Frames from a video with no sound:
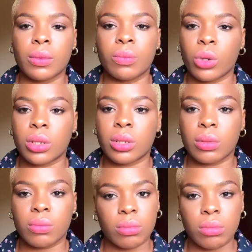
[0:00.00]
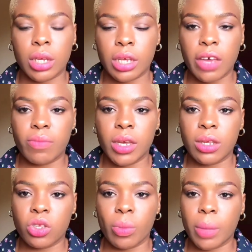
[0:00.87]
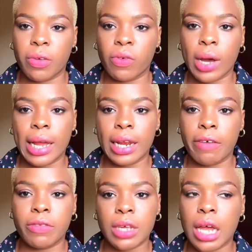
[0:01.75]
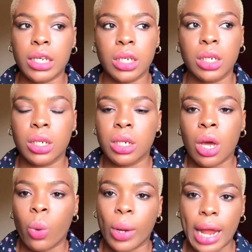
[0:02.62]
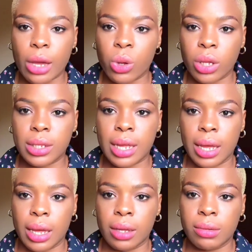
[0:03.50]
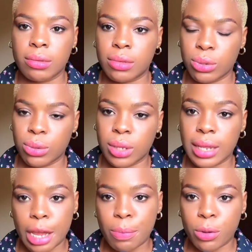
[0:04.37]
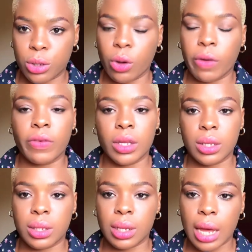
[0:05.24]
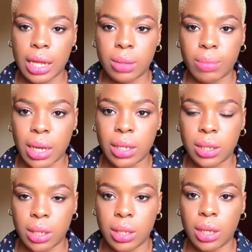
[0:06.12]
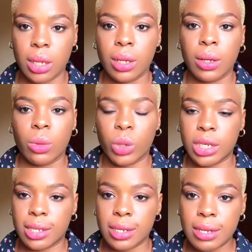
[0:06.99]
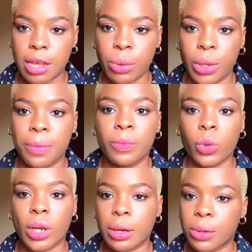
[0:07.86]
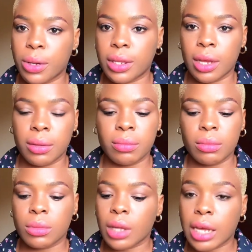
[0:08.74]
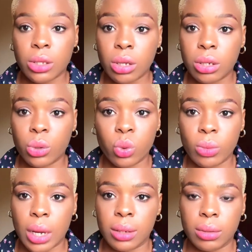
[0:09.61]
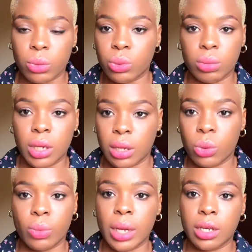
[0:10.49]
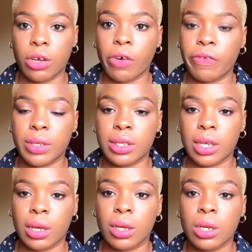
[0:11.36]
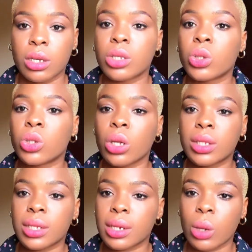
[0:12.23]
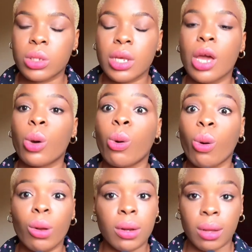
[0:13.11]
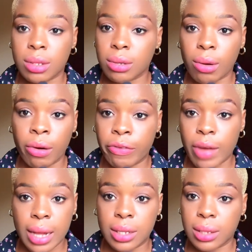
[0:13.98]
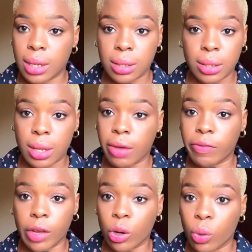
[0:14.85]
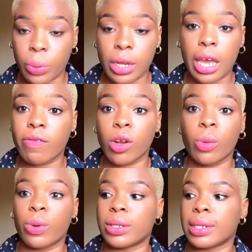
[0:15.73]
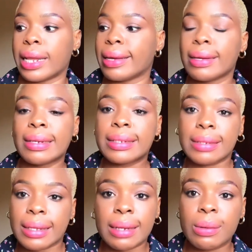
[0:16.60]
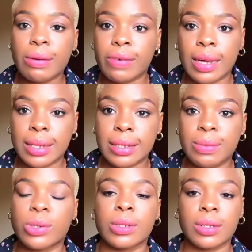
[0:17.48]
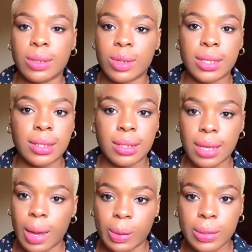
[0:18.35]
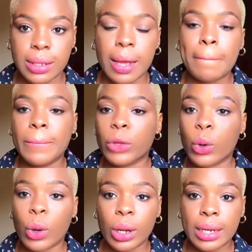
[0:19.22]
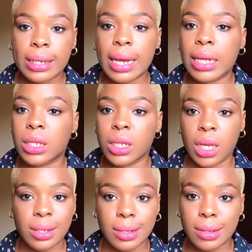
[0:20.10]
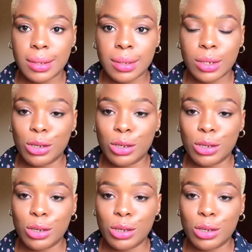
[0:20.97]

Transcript: but he gave me his number before I left. And when I got there to the night post office at my city, which is Navy, when I got there, I saw the woman in the office there sorting out a whole lot of AdSense envelope. The envelope was like scattered all over her table. She was just sorting it out, calling and testing,